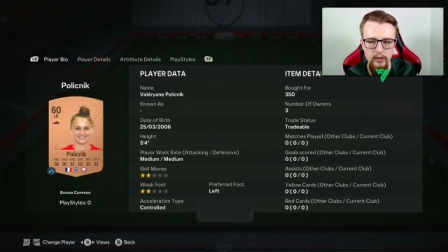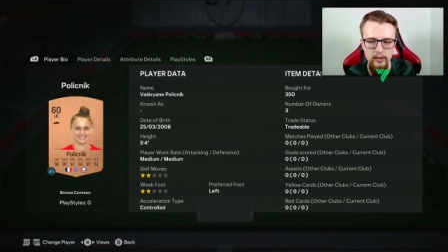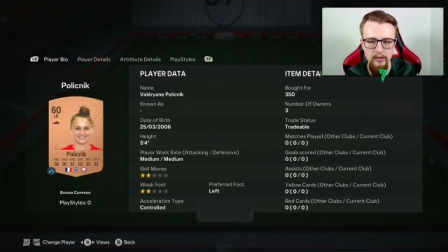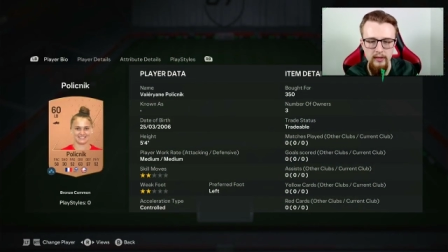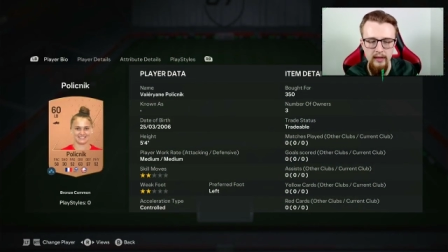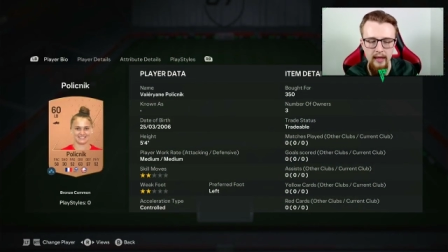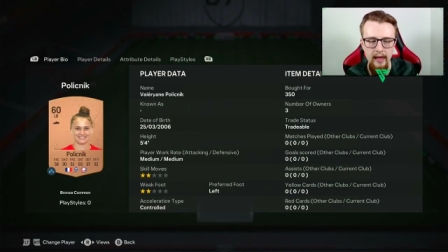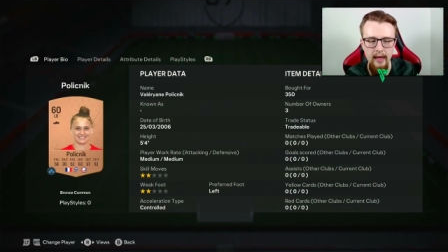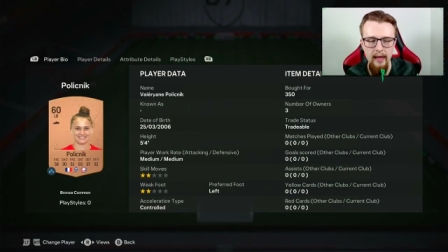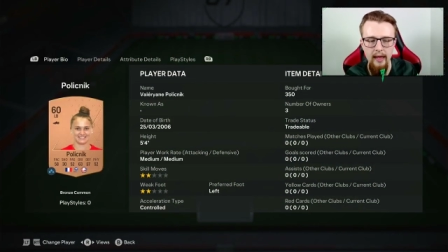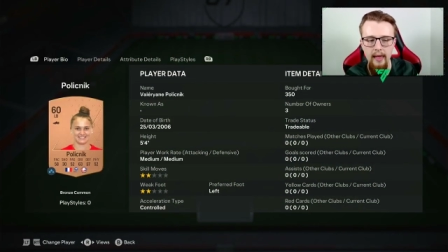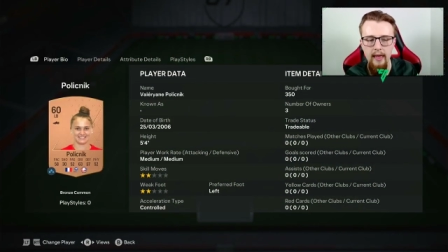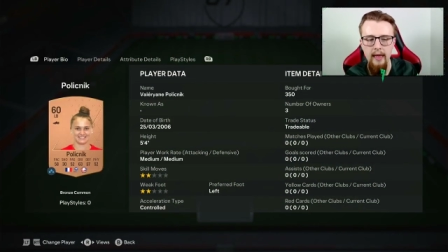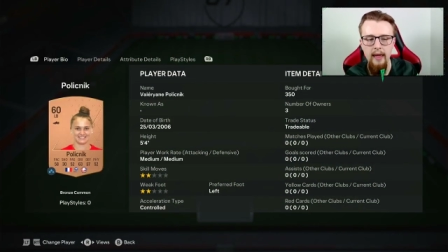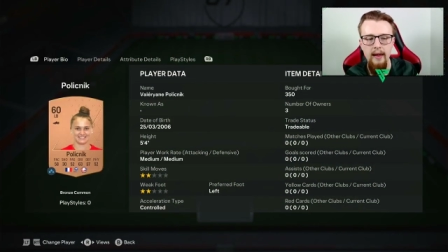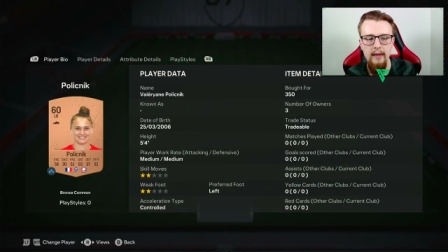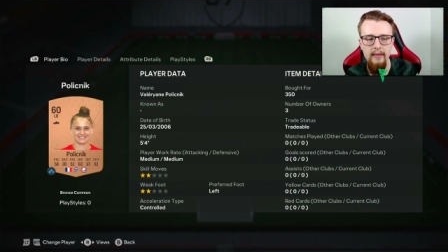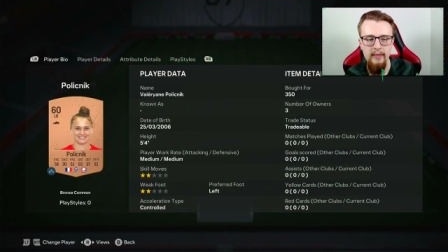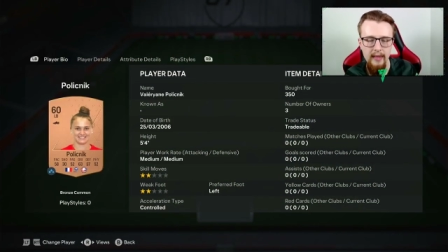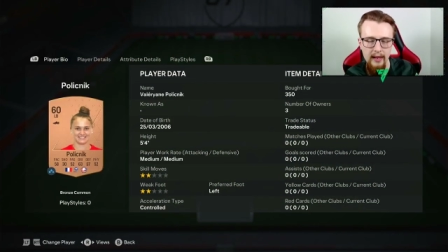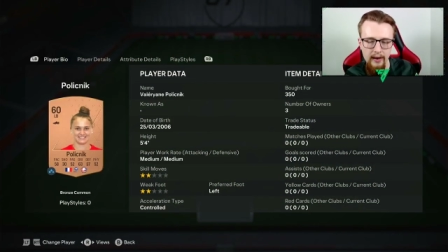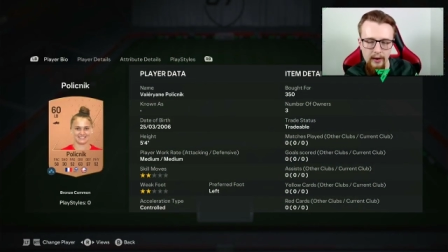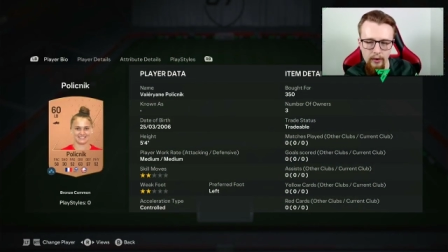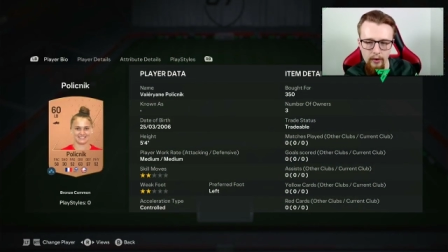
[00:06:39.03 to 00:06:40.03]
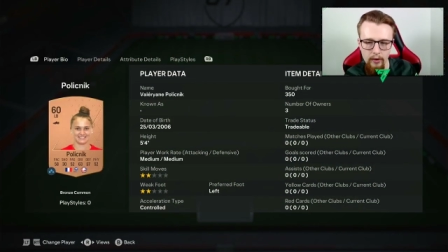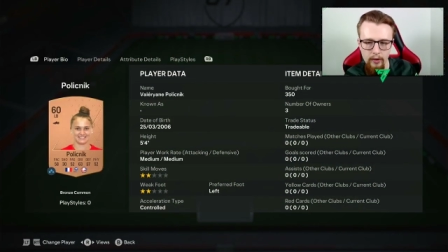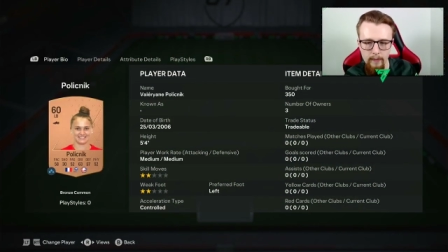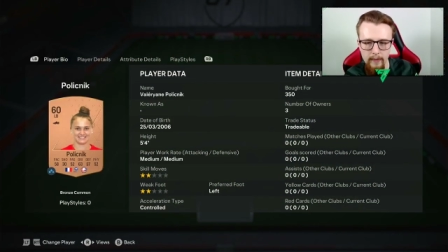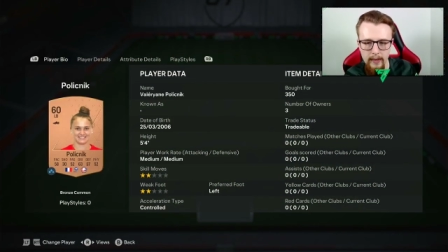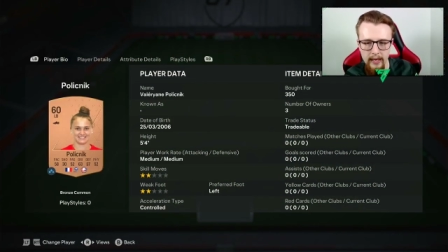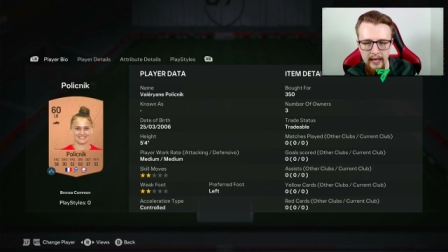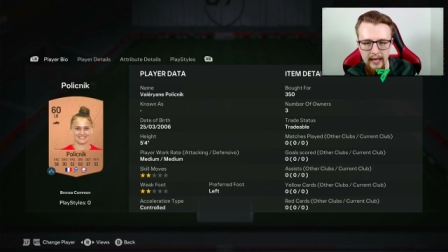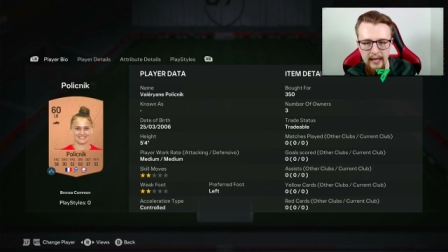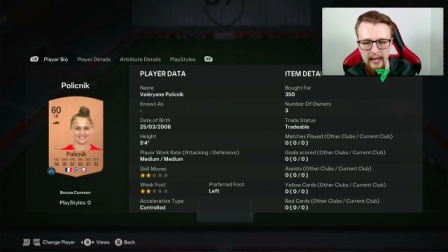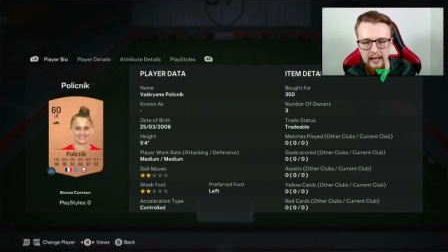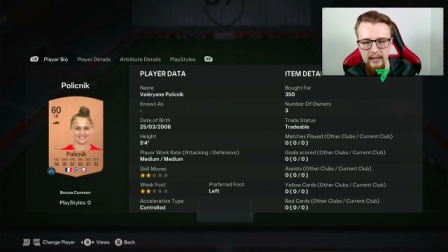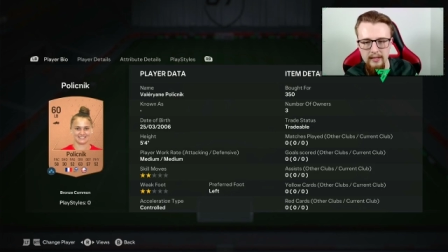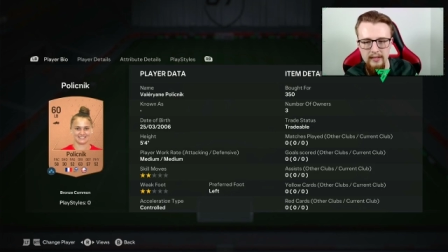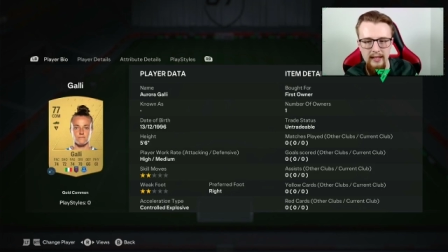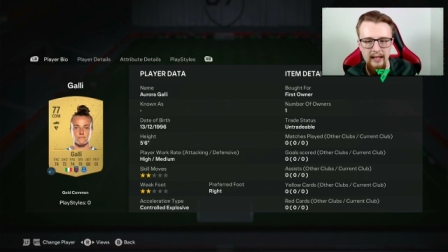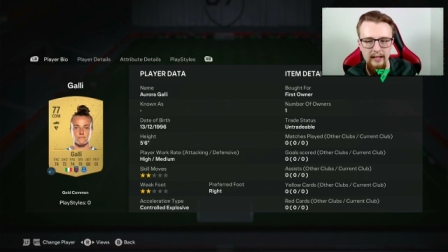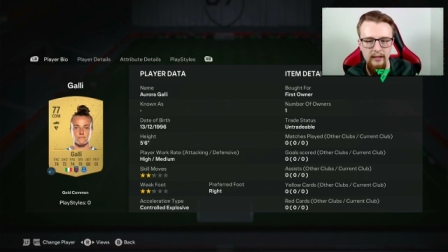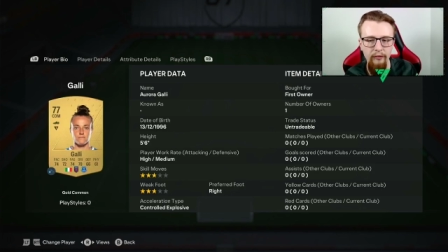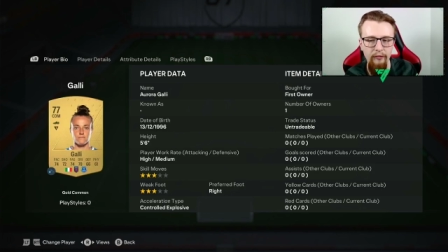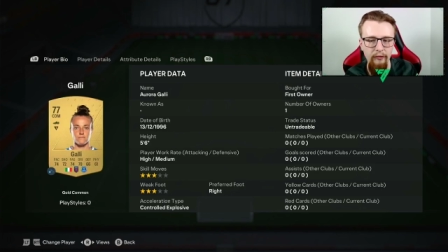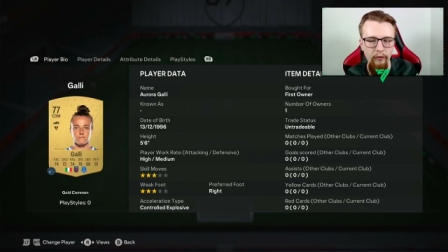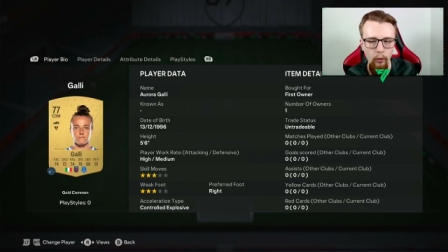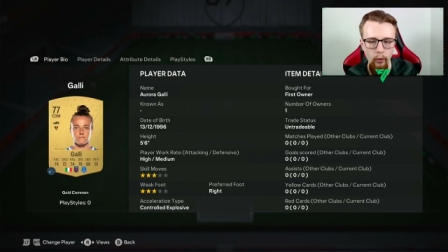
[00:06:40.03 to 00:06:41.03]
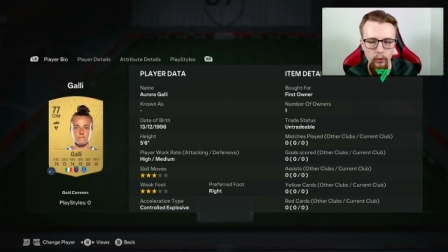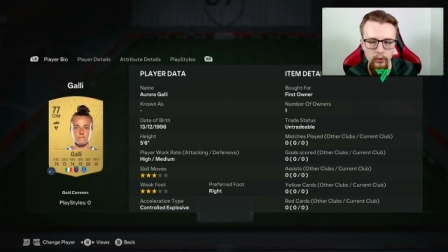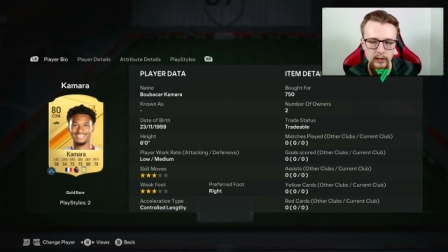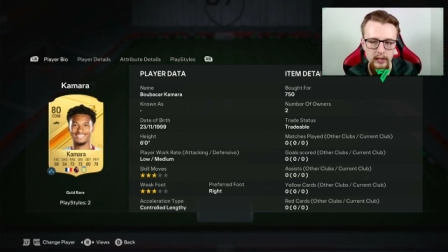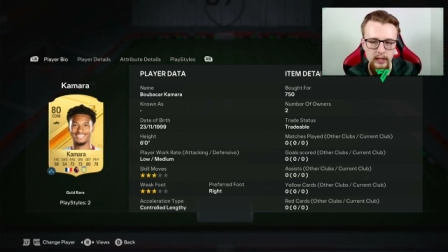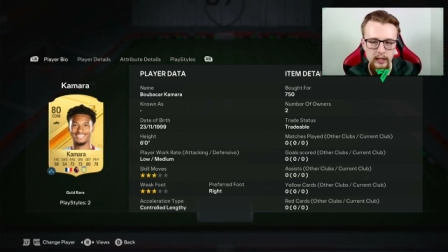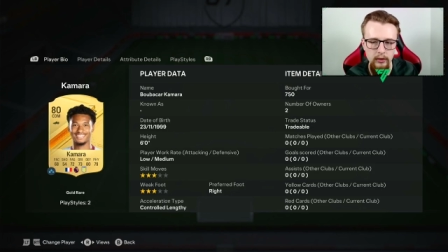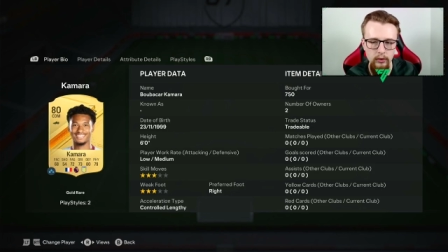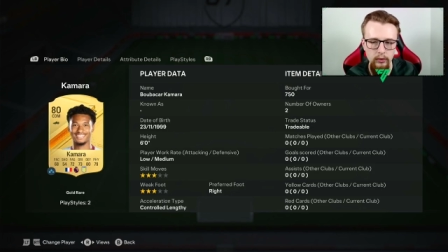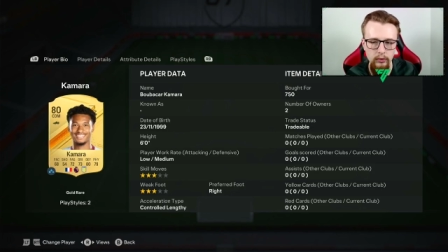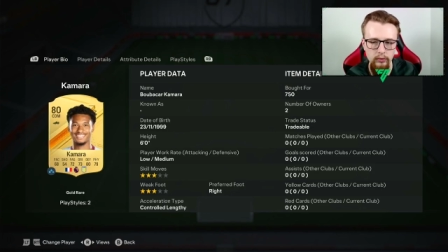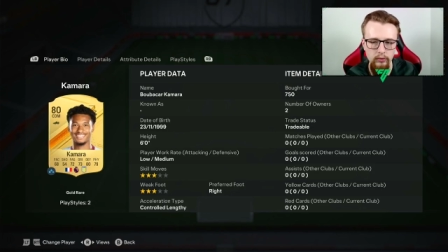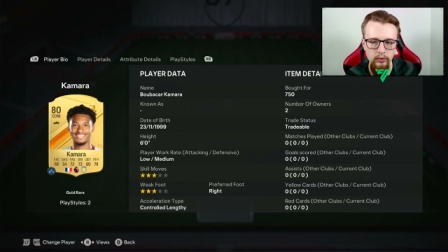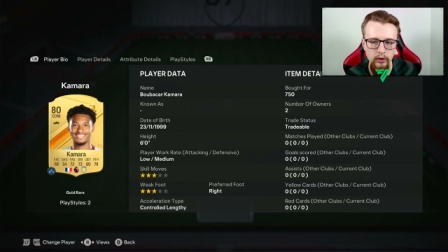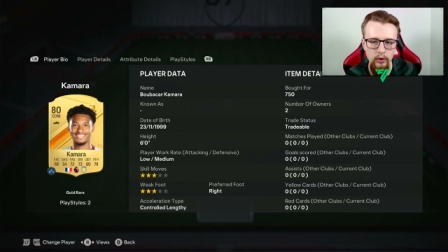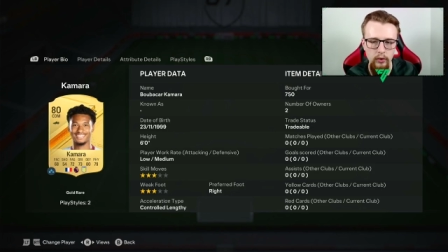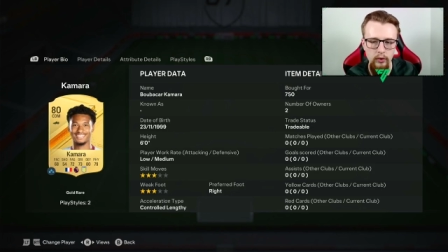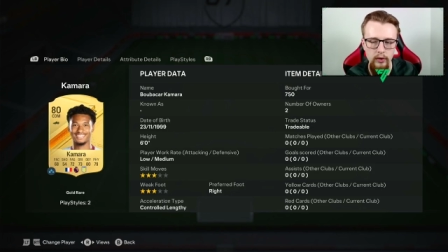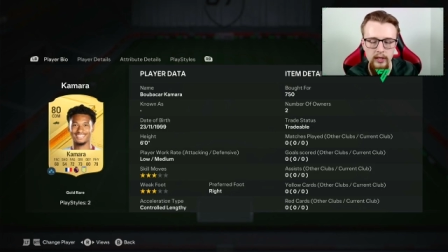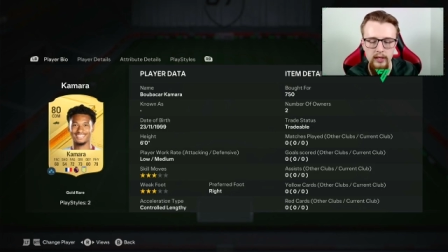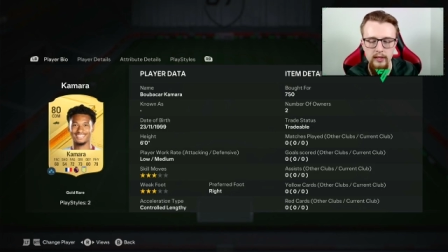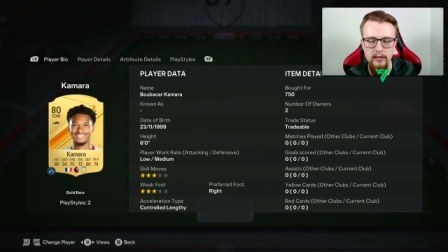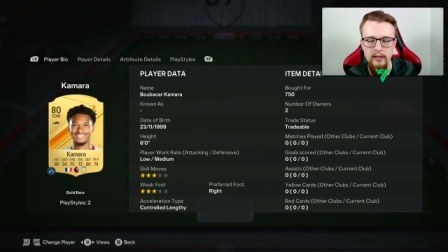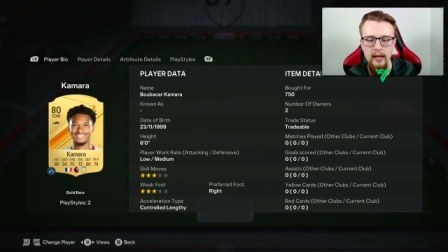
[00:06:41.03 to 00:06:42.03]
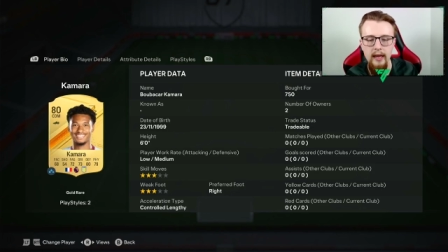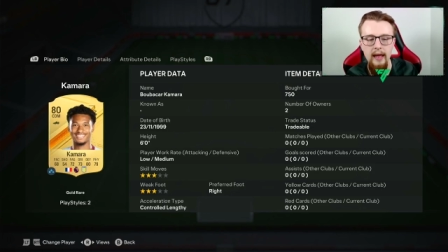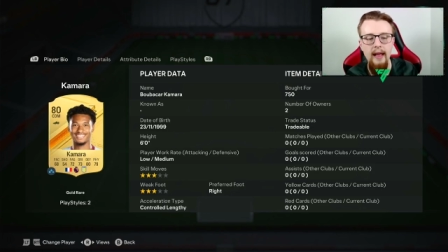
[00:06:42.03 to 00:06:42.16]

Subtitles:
there, then another bit here, so that's 1,400 coins.